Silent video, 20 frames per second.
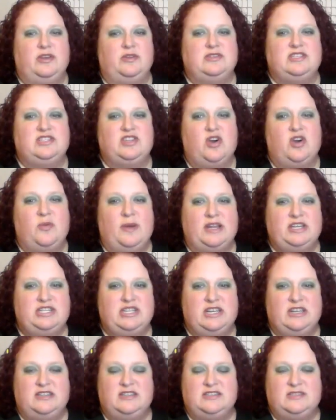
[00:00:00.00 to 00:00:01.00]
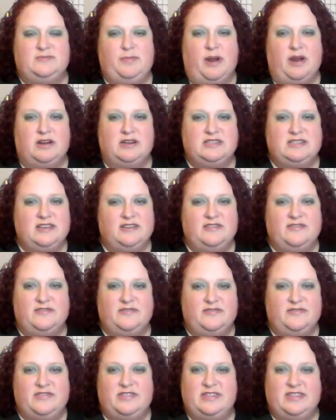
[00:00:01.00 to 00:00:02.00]
was so much in parts of
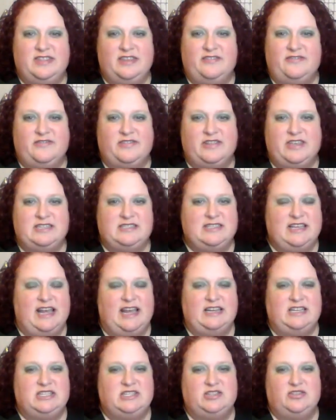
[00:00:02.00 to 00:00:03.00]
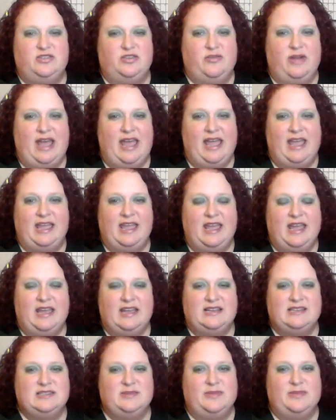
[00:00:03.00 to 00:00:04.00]
the fleece that I just threw it away,
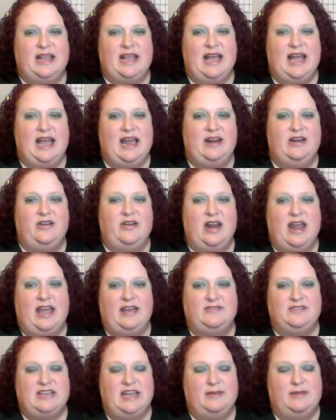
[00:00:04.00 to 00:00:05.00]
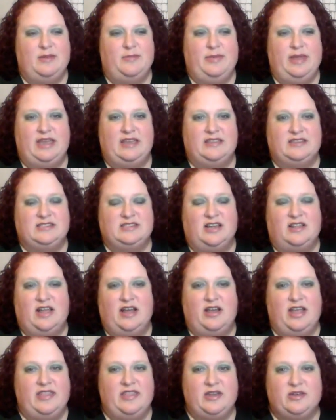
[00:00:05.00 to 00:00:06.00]
because I'm like, I don't have time to pick this all
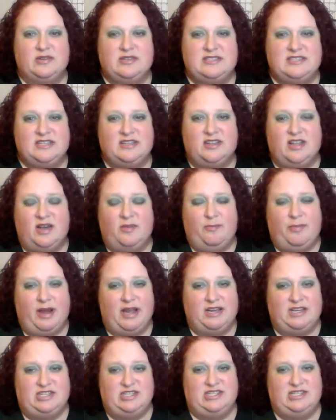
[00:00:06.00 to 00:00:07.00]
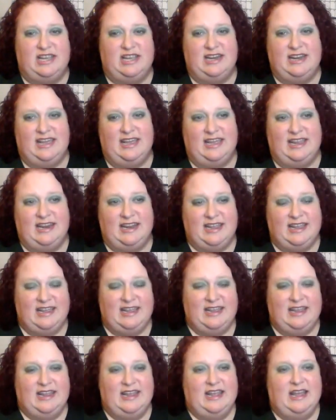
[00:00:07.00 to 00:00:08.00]
out. And there was still a bunch in it.
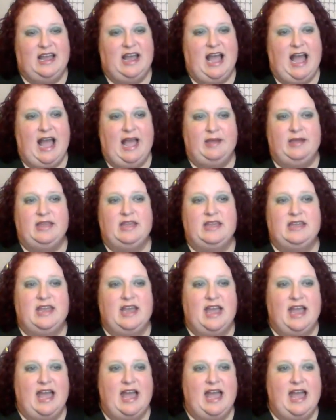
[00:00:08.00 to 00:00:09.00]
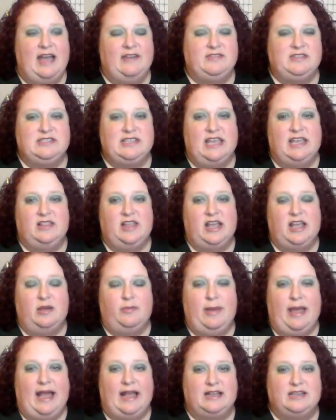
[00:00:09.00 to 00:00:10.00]
I have to say, like,
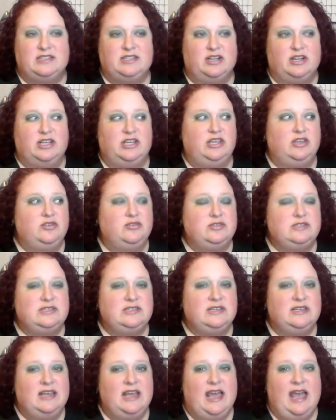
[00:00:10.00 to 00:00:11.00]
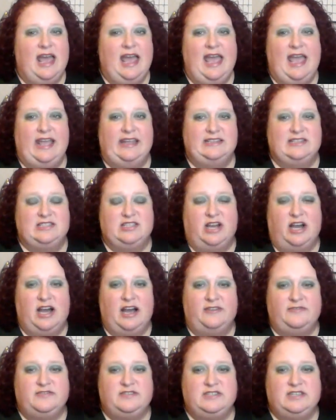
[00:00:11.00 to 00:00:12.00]
alpacas are cute and
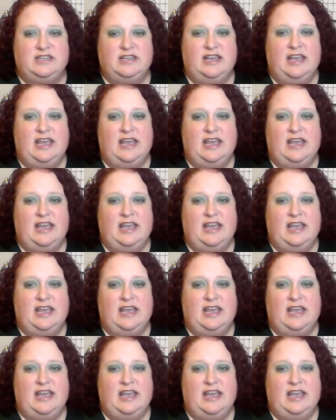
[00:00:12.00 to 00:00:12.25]
soft,